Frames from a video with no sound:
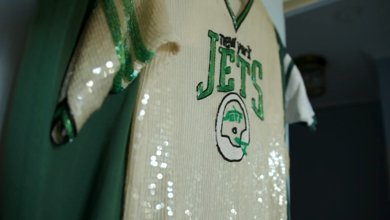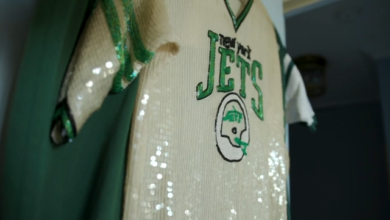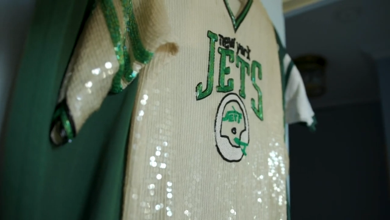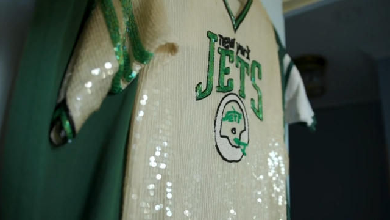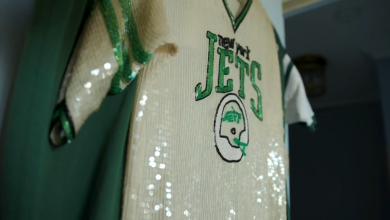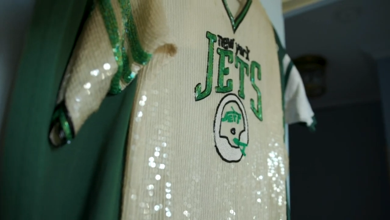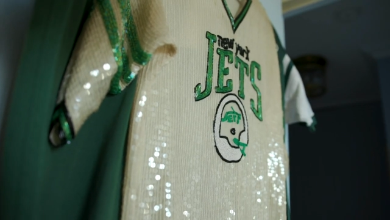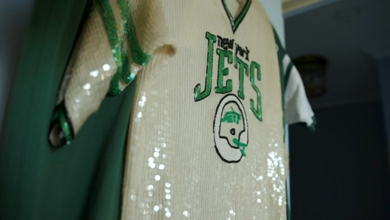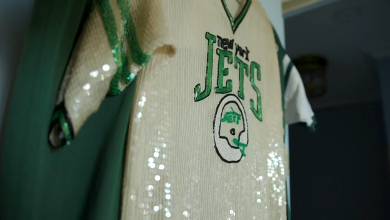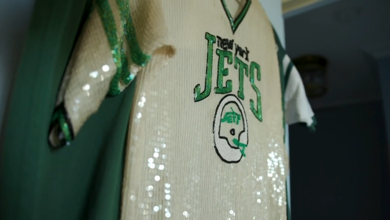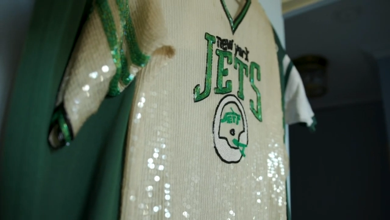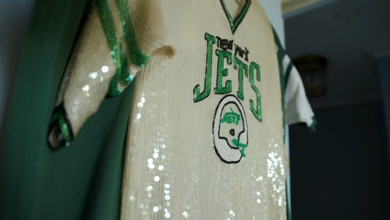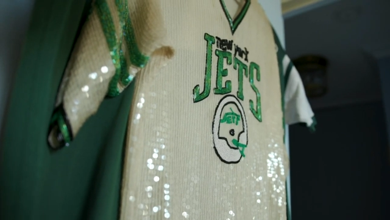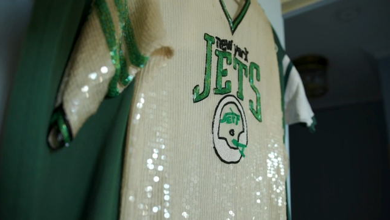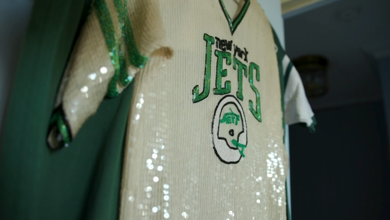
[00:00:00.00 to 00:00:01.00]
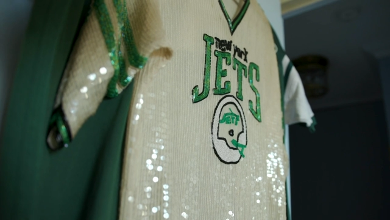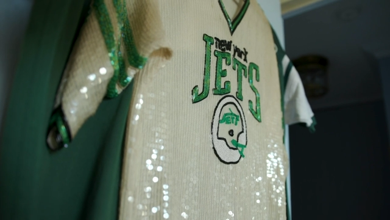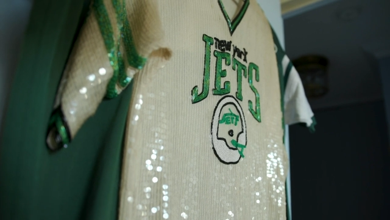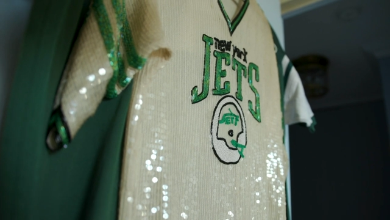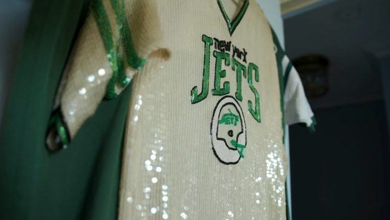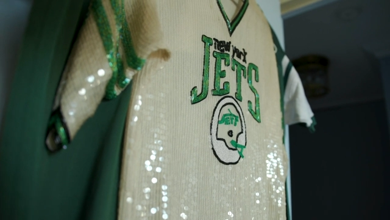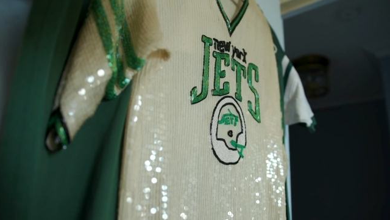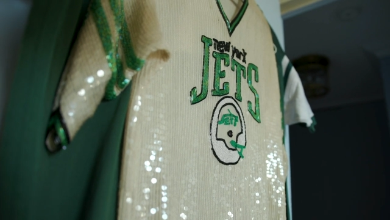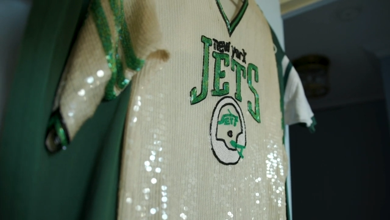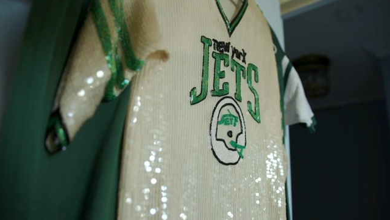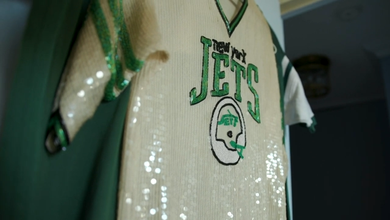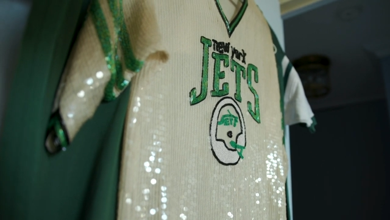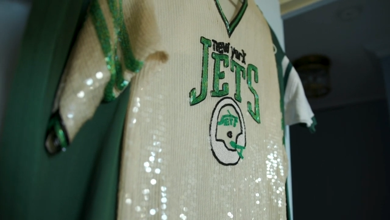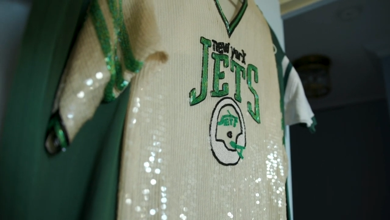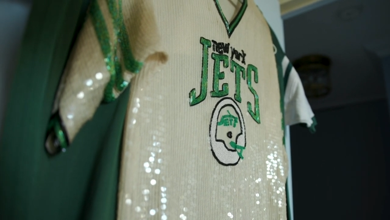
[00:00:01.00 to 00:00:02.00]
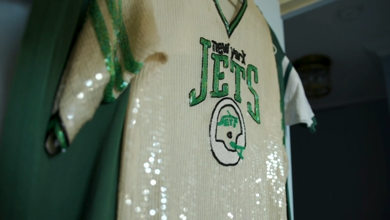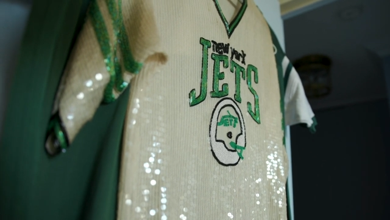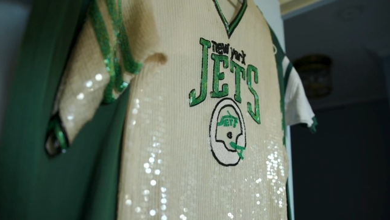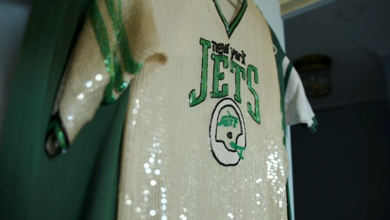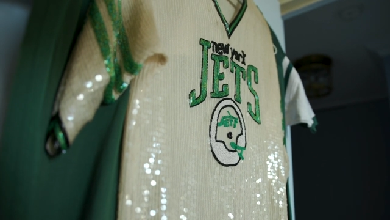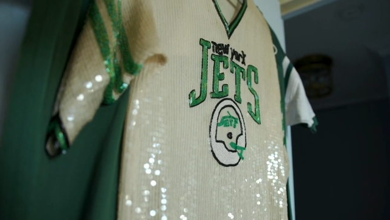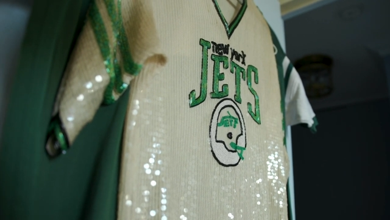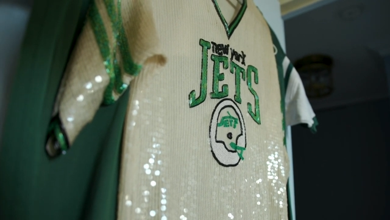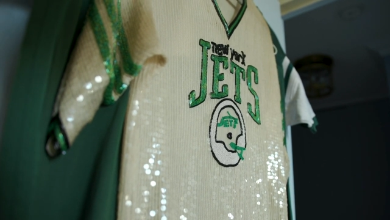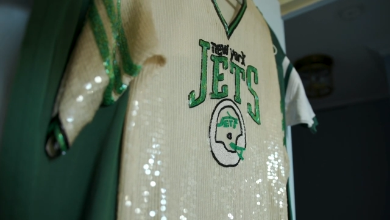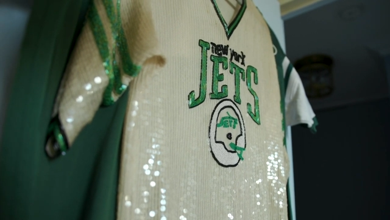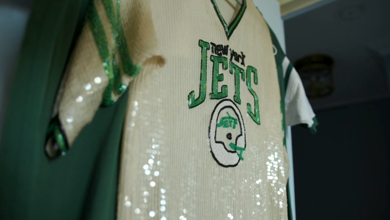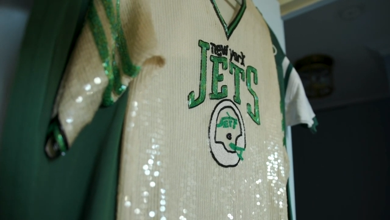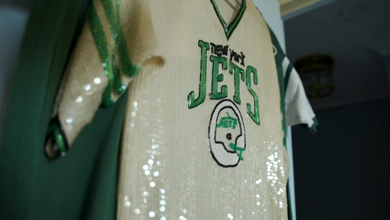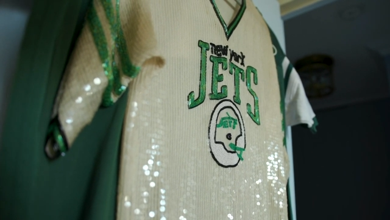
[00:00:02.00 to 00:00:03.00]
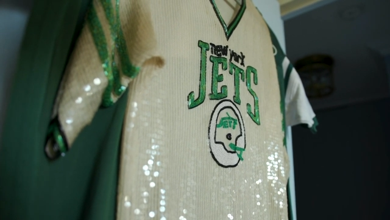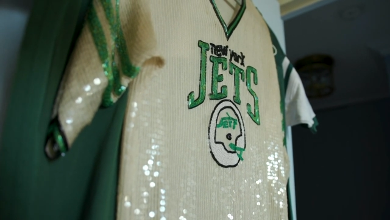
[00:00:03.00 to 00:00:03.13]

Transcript: Nobody's mouth can be seen.